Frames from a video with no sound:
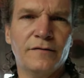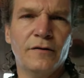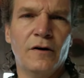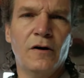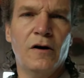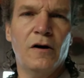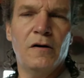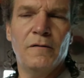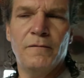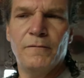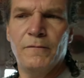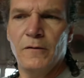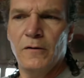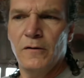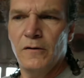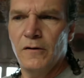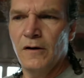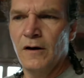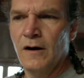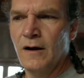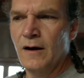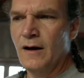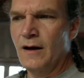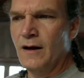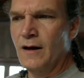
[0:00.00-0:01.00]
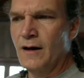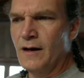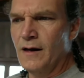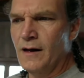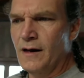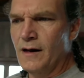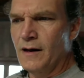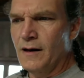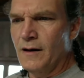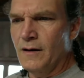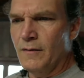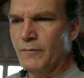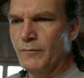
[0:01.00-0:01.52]
off or
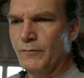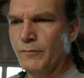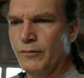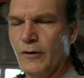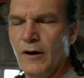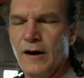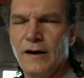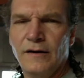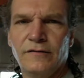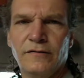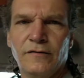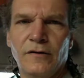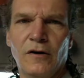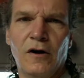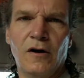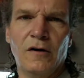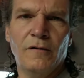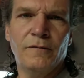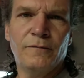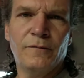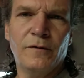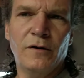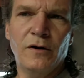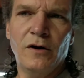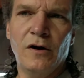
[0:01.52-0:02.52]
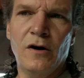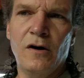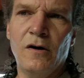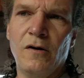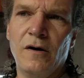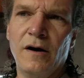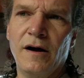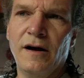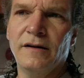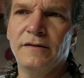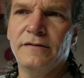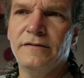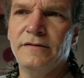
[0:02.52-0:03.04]
breaks off, you know,
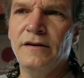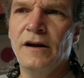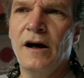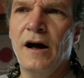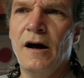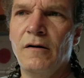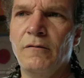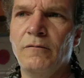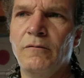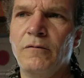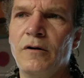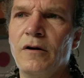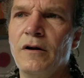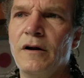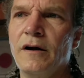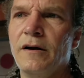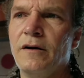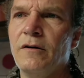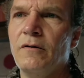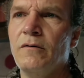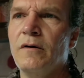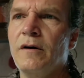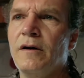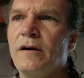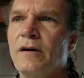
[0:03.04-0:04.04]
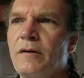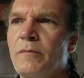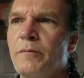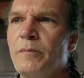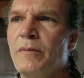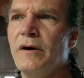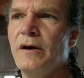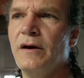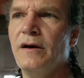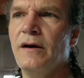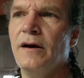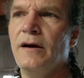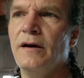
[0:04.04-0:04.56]
it's not really going to
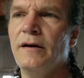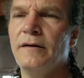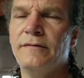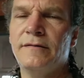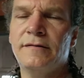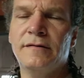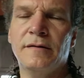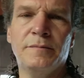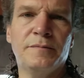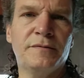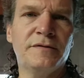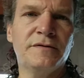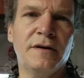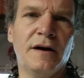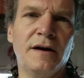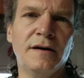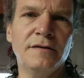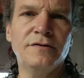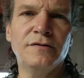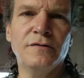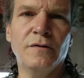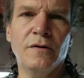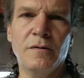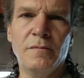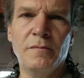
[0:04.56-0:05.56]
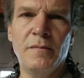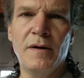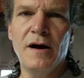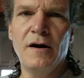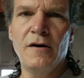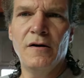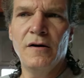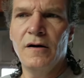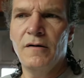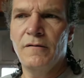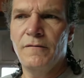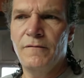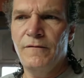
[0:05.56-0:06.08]
be a substantial
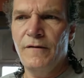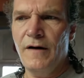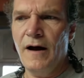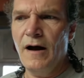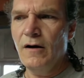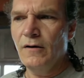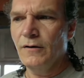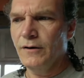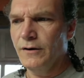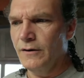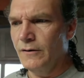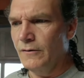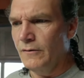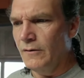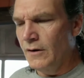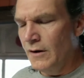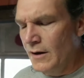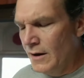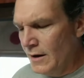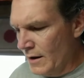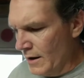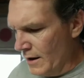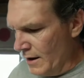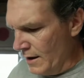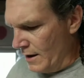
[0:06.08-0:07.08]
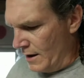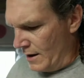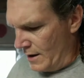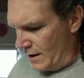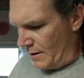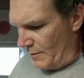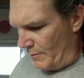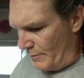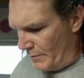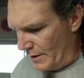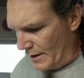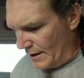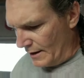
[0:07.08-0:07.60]
amount of value.
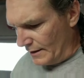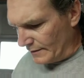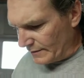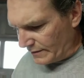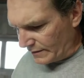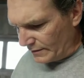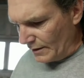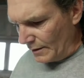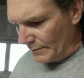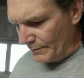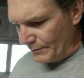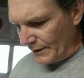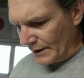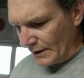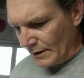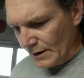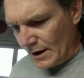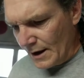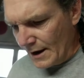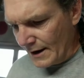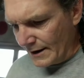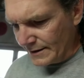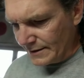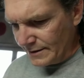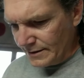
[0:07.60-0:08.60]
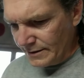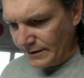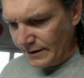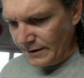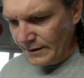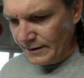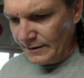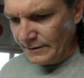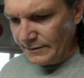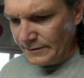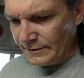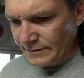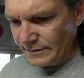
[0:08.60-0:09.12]
But something like
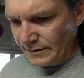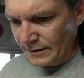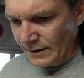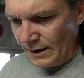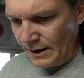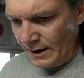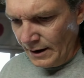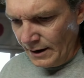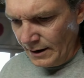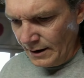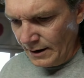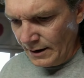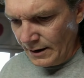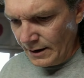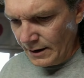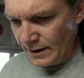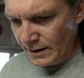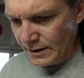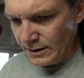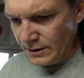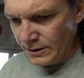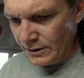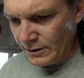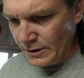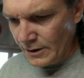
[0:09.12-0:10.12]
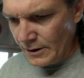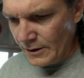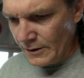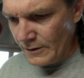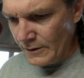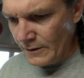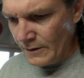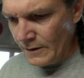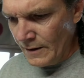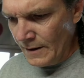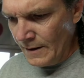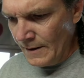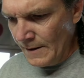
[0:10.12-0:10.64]
this, you
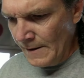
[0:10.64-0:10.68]
know,